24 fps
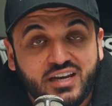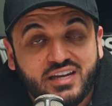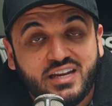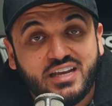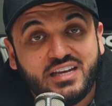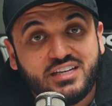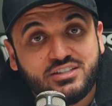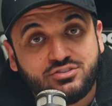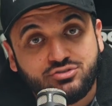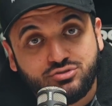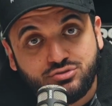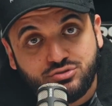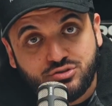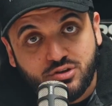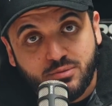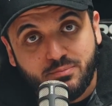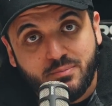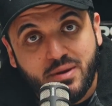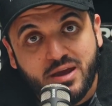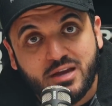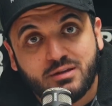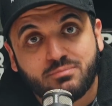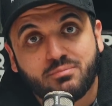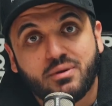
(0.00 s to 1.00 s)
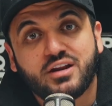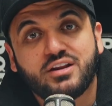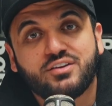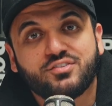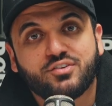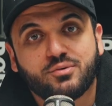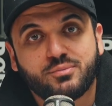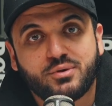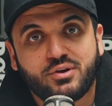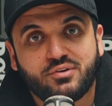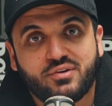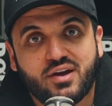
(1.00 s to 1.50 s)
need you to make money
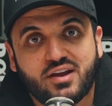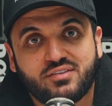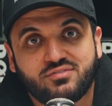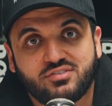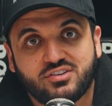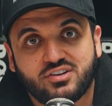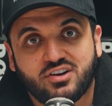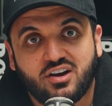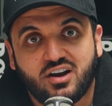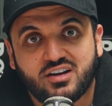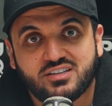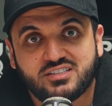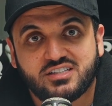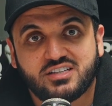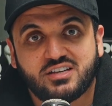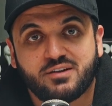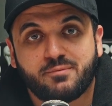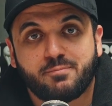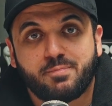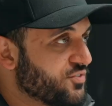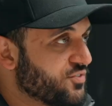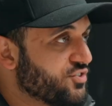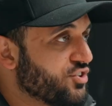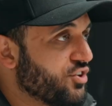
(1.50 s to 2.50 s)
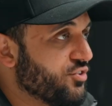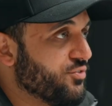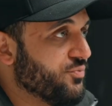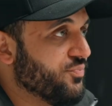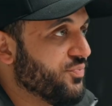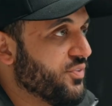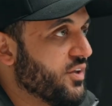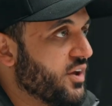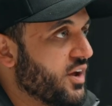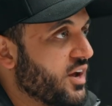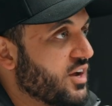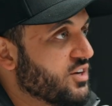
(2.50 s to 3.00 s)
from your advertising. So
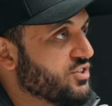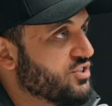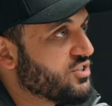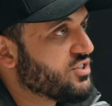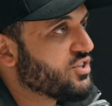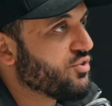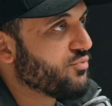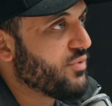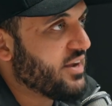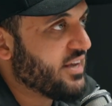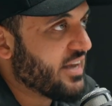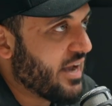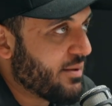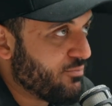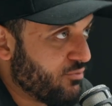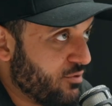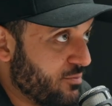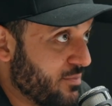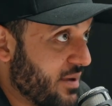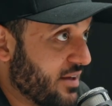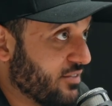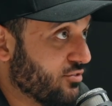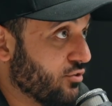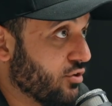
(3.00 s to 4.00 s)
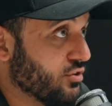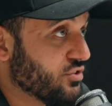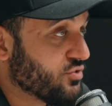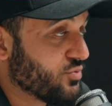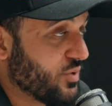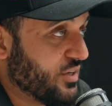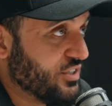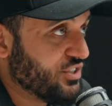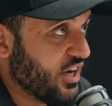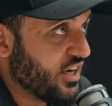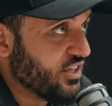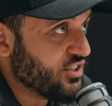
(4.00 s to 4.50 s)
just to recap, we made those
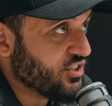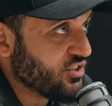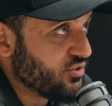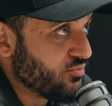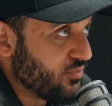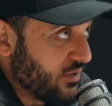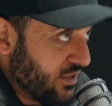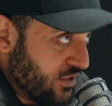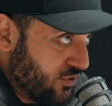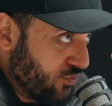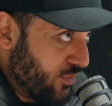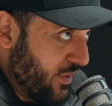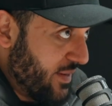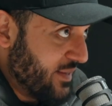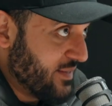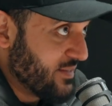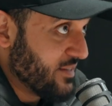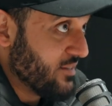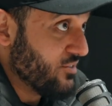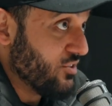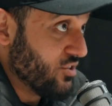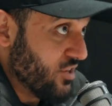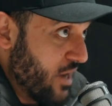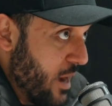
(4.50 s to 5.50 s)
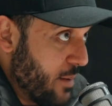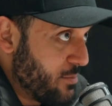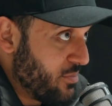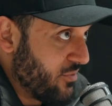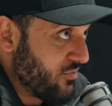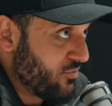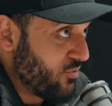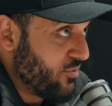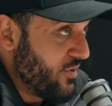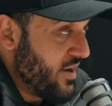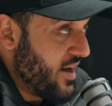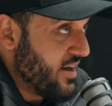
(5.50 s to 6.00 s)
3 changes. We tweaked the type
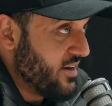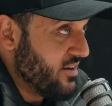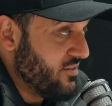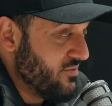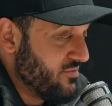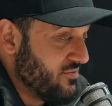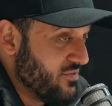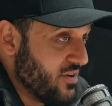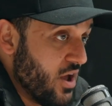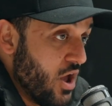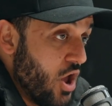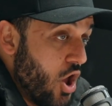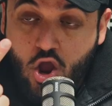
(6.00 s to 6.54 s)
of creative.